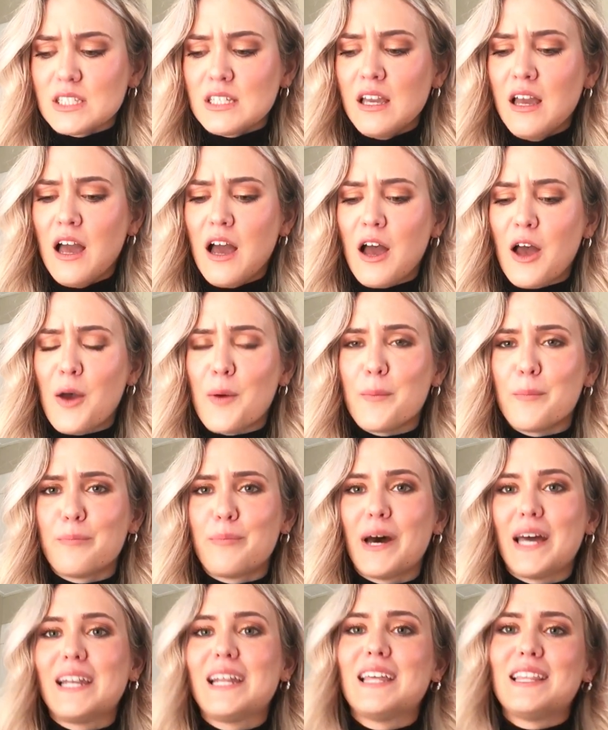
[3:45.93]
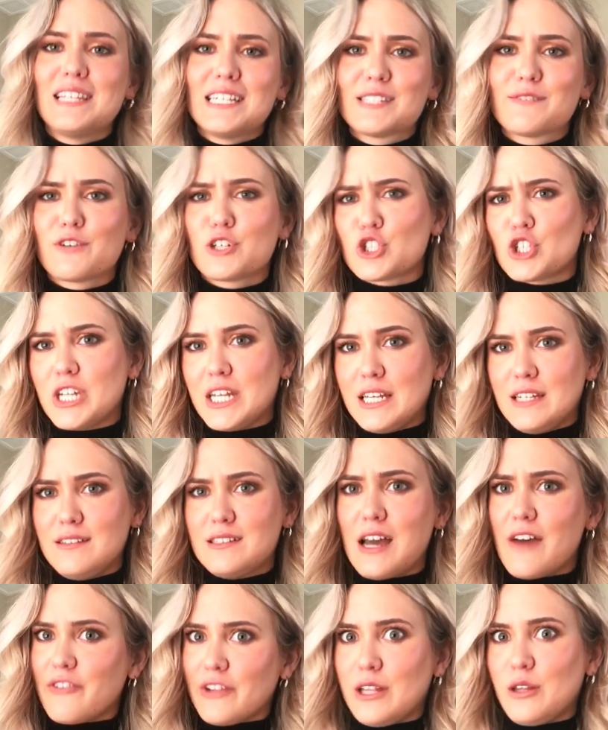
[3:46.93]
But in this version, he
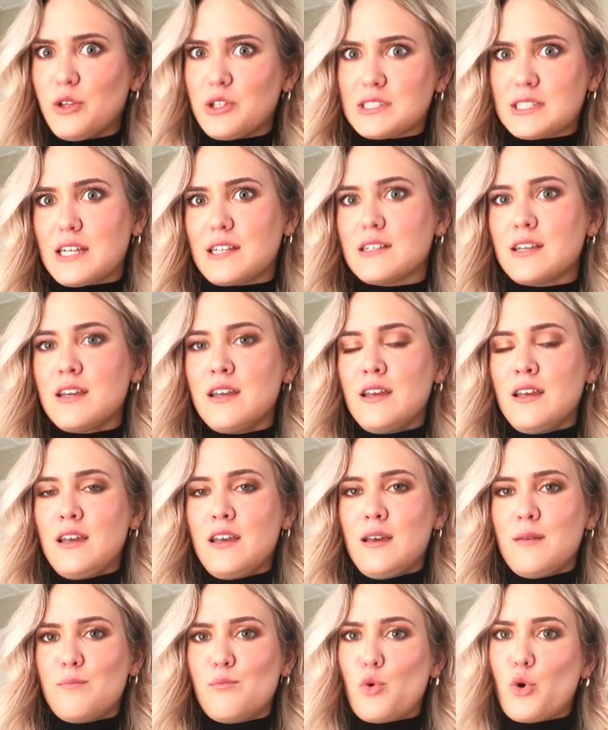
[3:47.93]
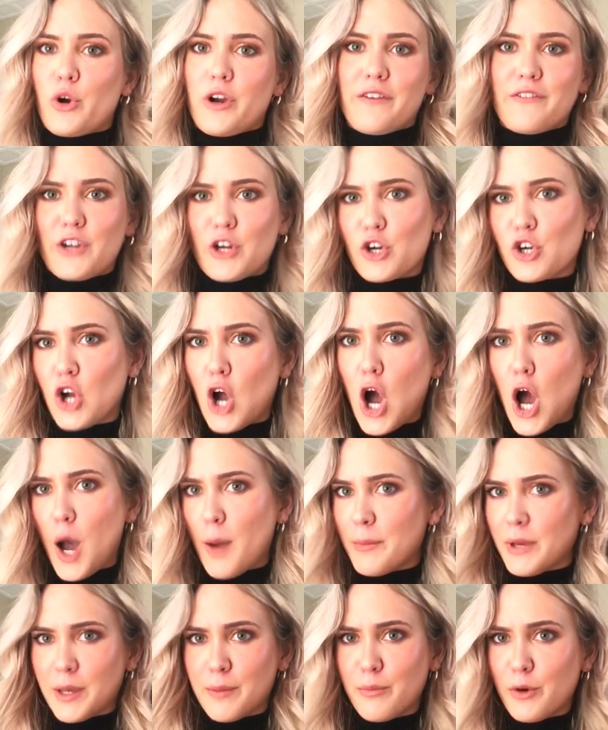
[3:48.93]
definitely looks like more of your
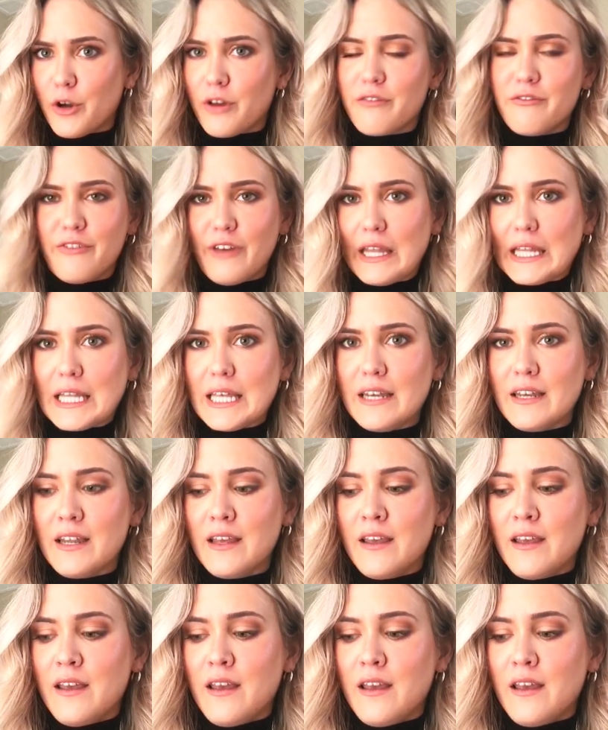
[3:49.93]
comic book villain.